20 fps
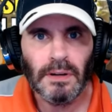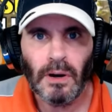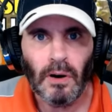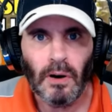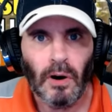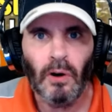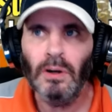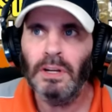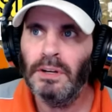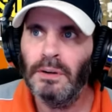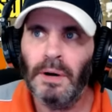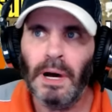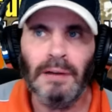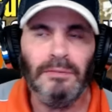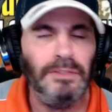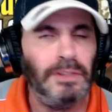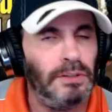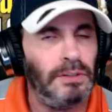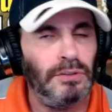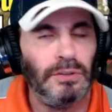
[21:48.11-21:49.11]
All you have
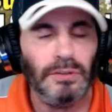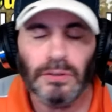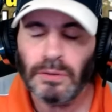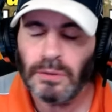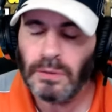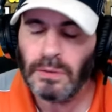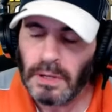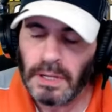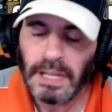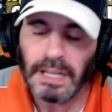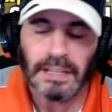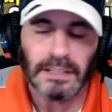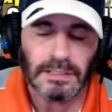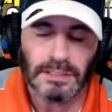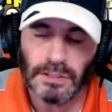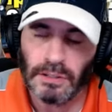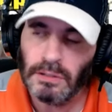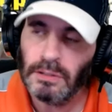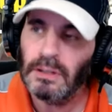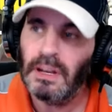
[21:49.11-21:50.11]
to do
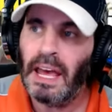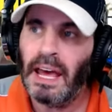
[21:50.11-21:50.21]
is look